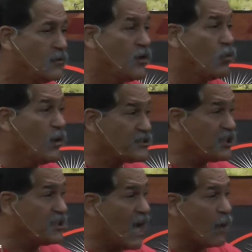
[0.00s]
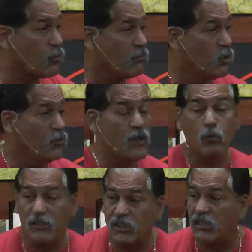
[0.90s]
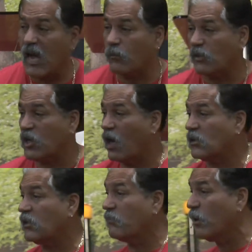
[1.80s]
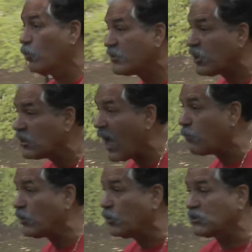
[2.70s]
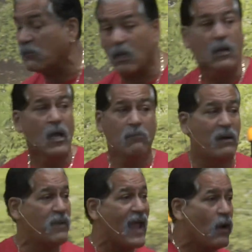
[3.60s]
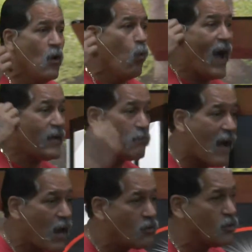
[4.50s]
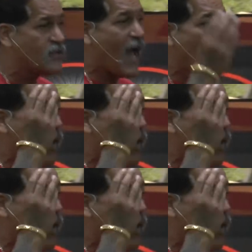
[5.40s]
They're wishing God would move. They're wishing God would talk to them. They're wishing God would do something. But man, why did my uncle die?